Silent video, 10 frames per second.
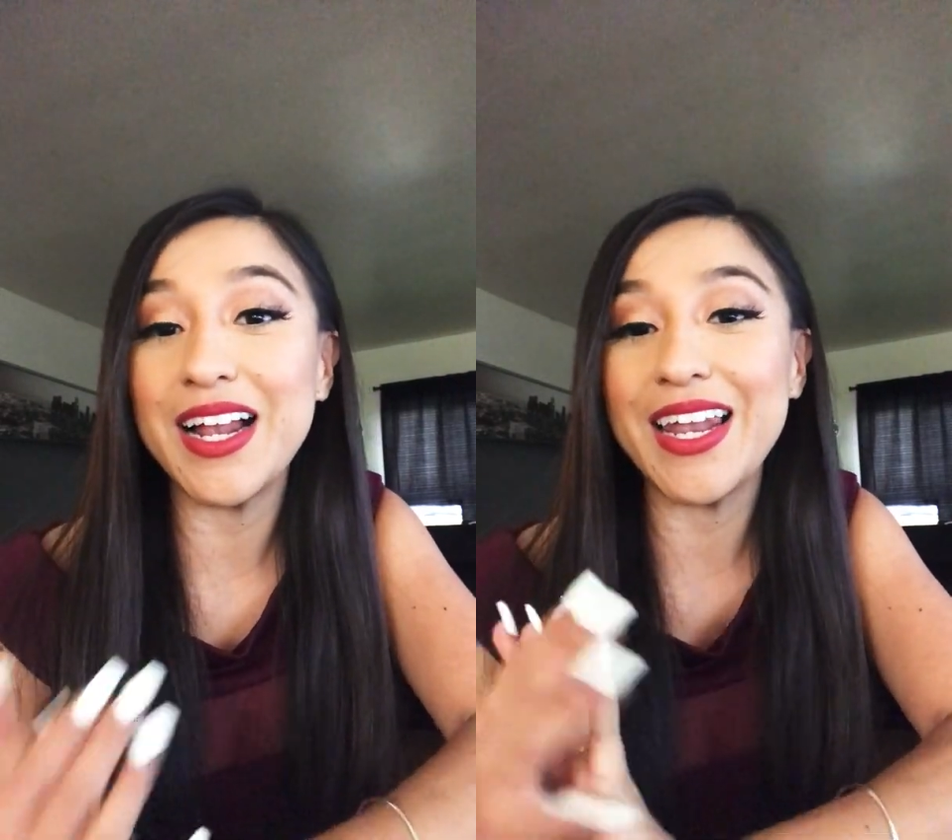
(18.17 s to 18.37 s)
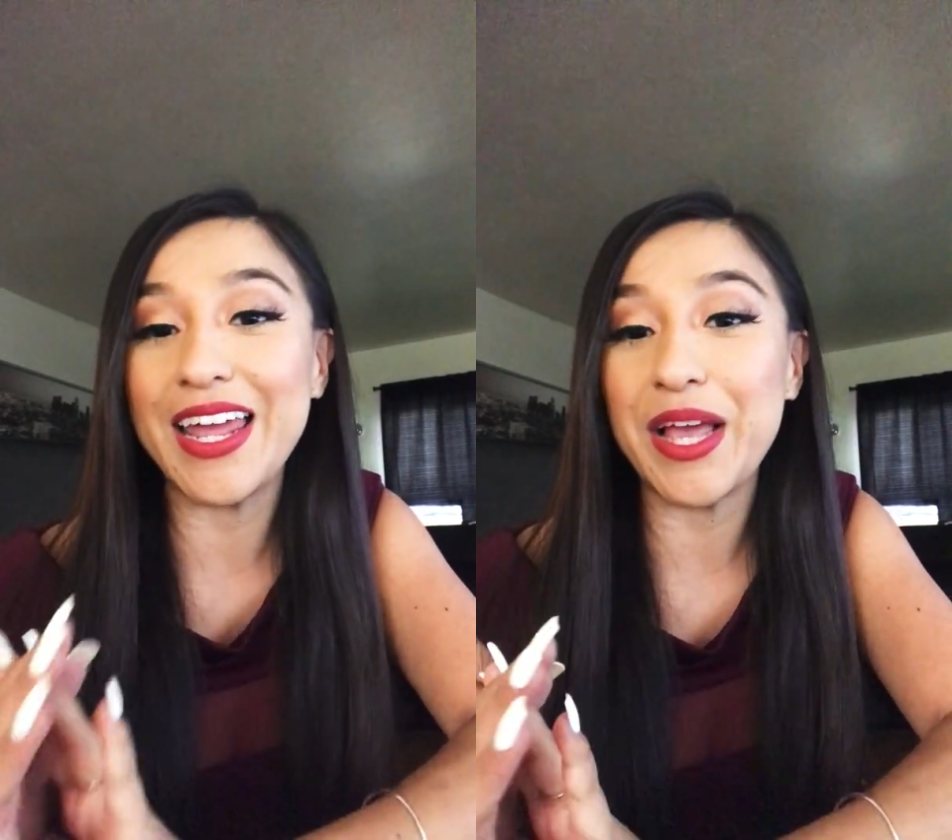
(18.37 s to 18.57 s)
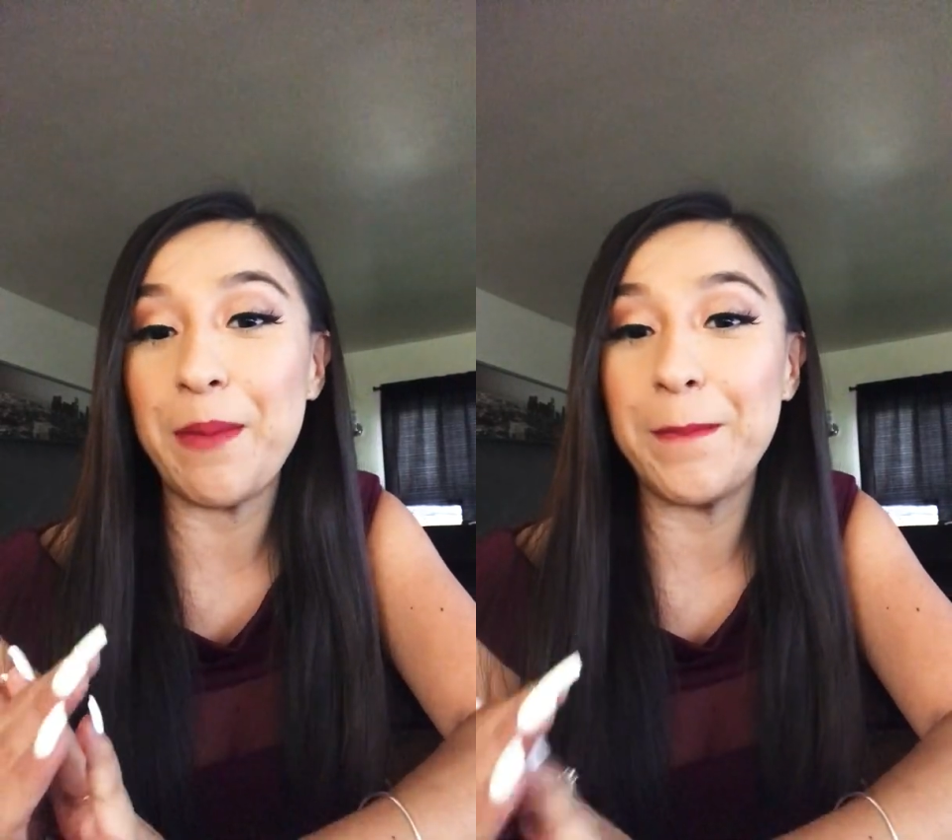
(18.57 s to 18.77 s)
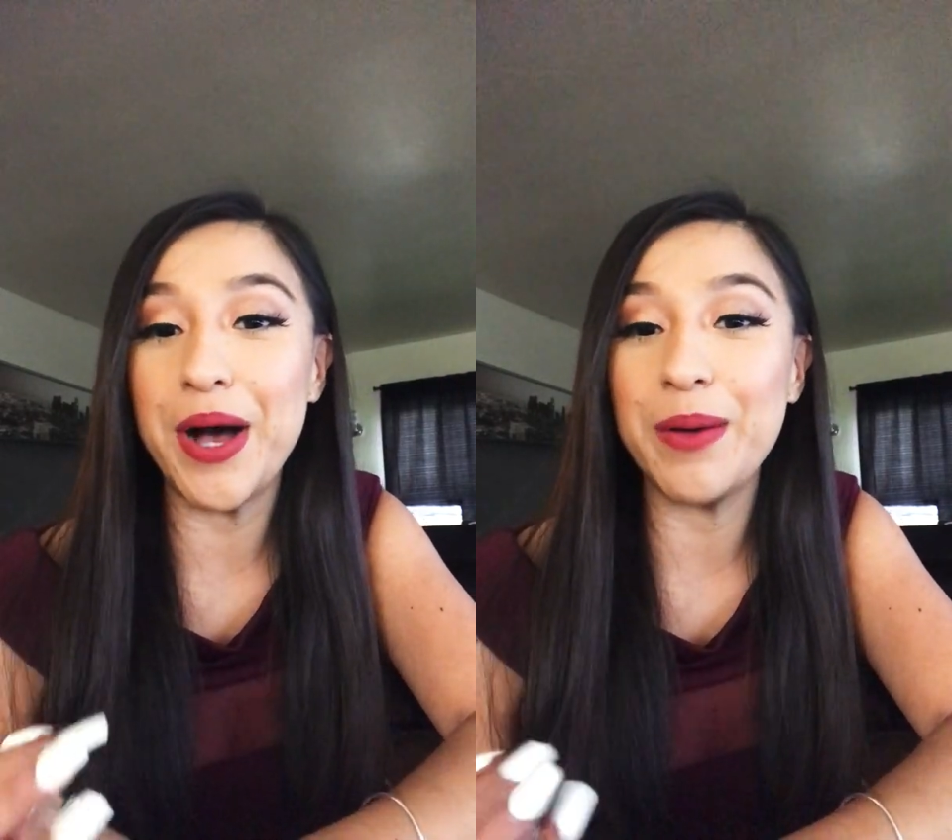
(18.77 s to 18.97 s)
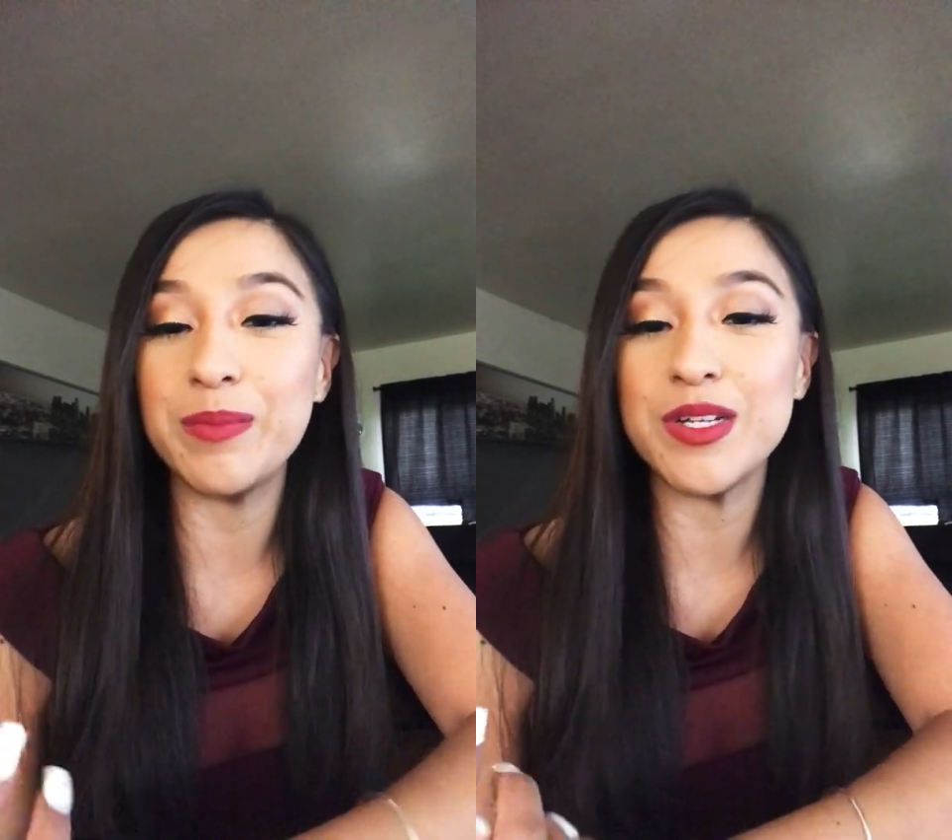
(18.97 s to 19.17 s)
like a
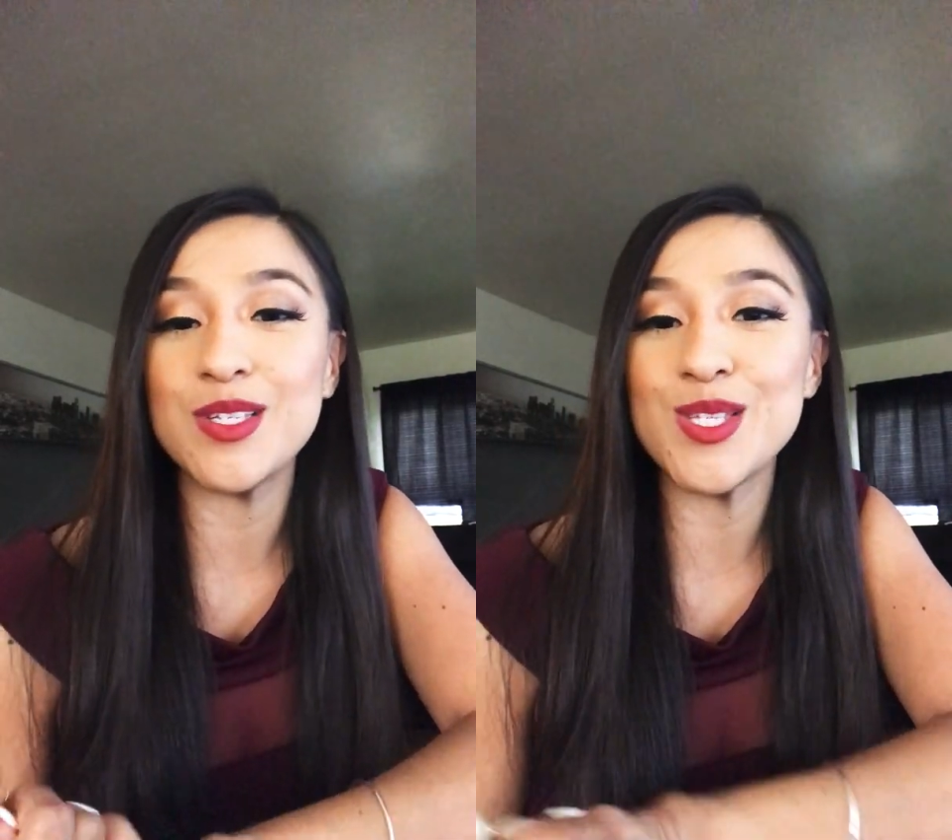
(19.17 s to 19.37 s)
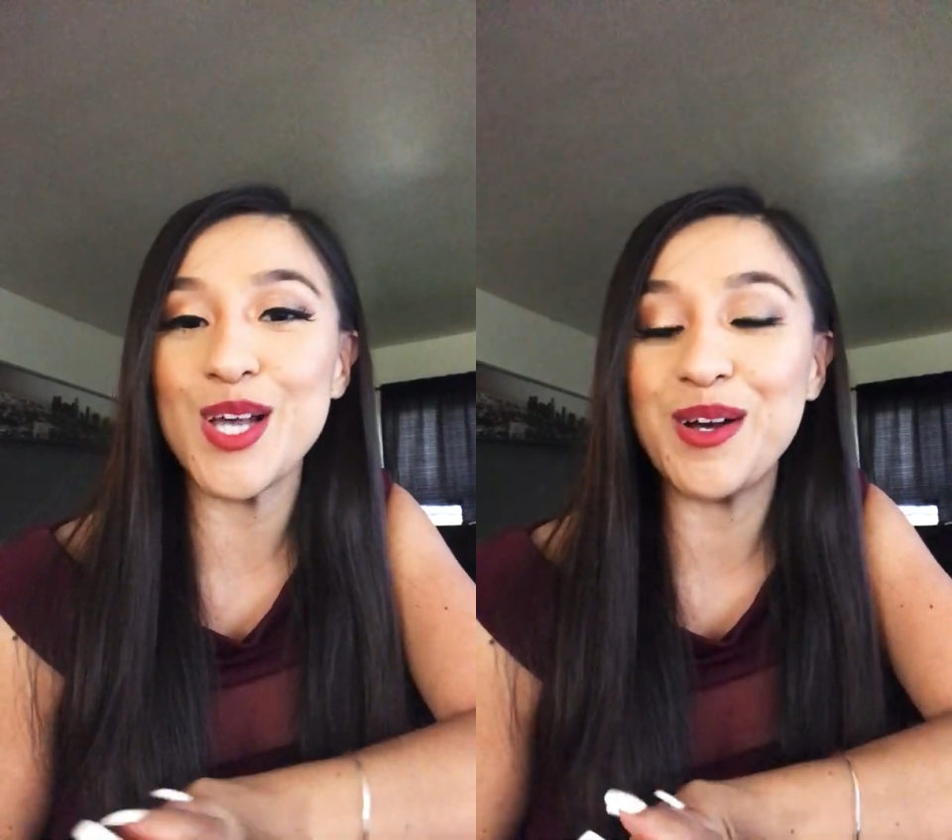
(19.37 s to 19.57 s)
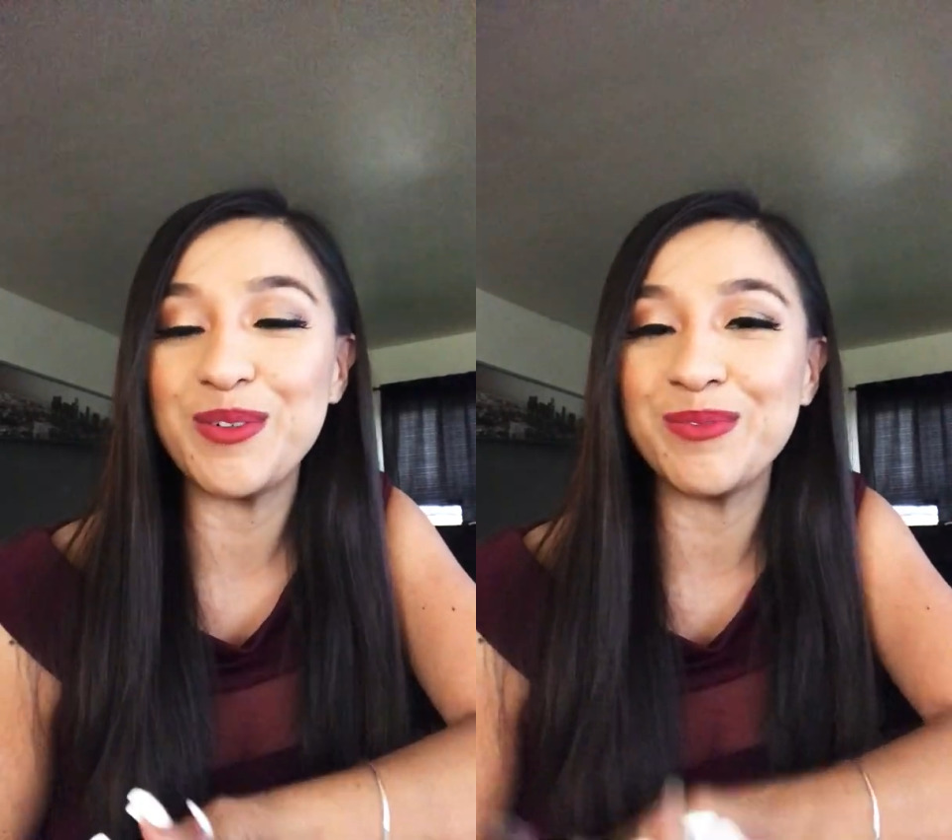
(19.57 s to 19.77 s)
bum. So